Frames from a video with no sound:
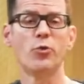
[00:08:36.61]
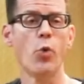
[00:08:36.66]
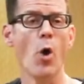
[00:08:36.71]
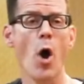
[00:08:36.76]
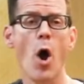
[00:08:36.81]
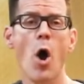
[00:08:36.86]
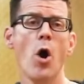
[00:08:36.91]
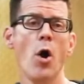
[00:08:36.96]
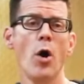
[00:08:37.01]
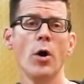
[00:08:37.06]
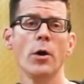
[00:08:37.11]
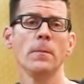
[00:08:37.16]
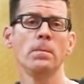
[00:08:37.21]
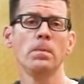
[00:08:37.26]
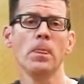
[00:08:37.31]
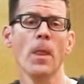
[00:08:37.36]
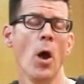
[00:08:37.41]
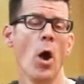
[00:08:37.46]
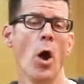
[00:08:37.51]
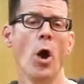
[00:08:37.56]
wrong
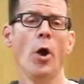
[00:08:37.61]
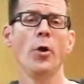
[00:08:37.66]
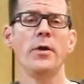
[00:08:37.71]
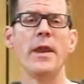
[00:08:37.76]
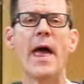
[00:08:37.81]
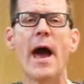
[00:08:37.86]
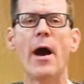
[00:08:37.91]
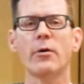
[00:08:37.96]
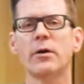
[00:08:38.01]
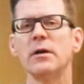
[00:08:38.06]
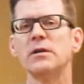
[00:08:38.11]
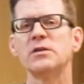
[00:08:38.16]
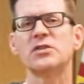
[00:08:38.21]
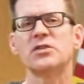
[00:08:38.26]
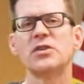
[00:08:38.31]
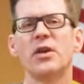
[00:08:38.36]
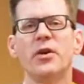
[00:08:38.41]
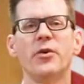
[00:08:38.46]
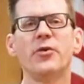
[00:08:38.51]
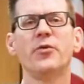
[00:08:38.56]
are now
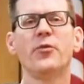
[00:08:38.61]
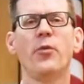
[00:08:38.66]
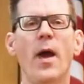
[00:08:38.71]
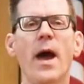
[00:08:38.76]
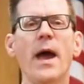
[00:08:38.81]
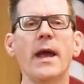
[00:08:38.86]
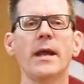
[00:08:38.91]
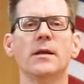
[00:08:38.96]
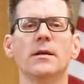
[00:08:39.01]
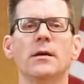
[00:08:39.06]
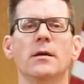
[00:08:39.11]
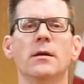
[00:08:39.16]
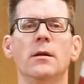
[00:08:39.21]
considered right.